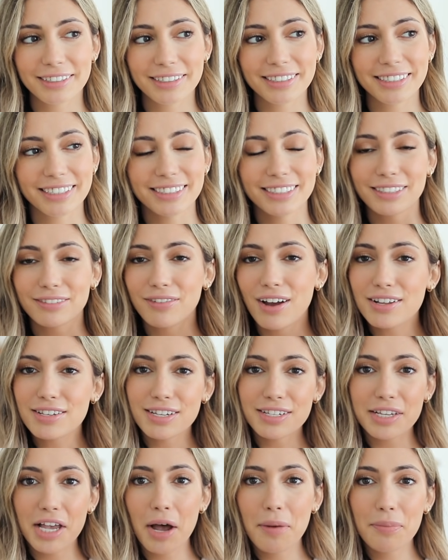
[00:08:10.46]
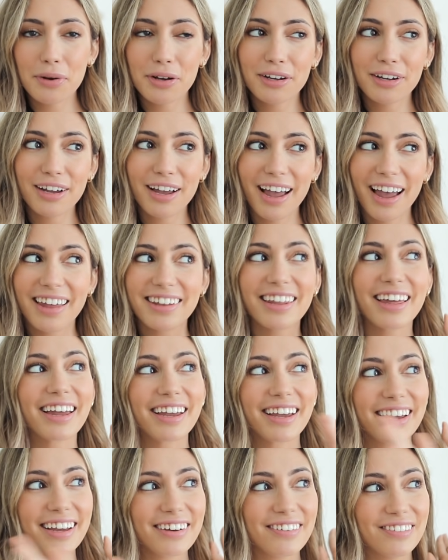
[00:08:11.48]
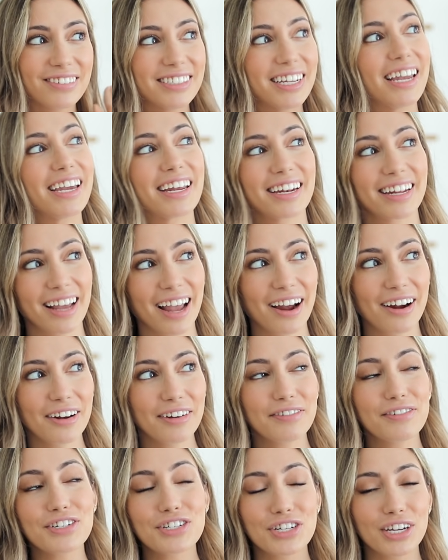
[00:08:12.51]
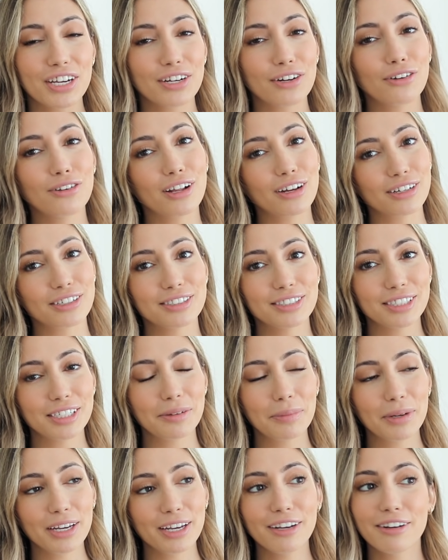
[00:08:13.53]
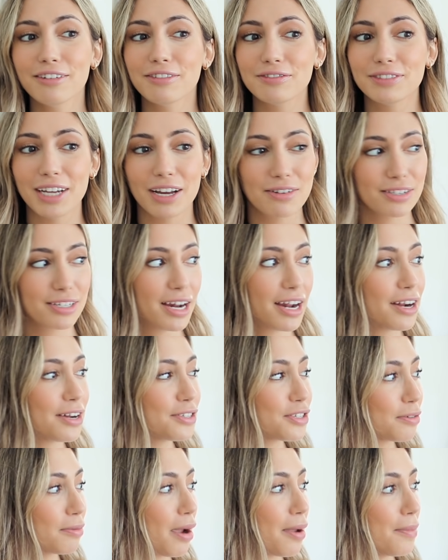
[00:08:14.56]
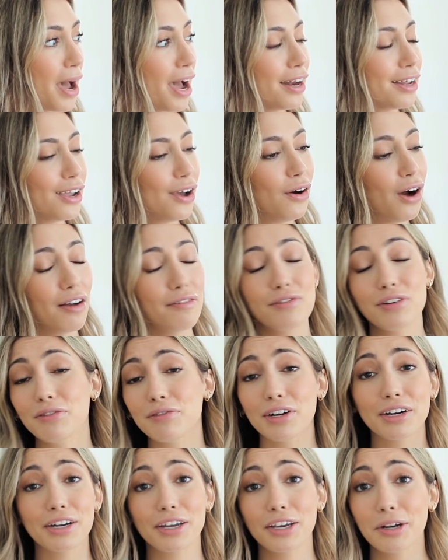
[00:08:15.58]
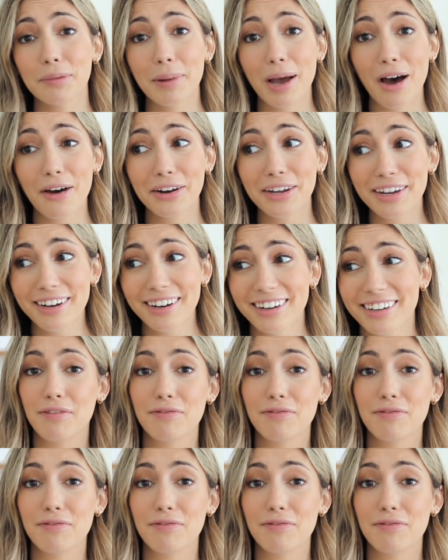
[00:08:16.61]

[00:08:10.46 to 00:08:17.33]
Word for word: since the fence is up, and like taken care of and she can no longer see me downstairs or my patio. I feel very good about it.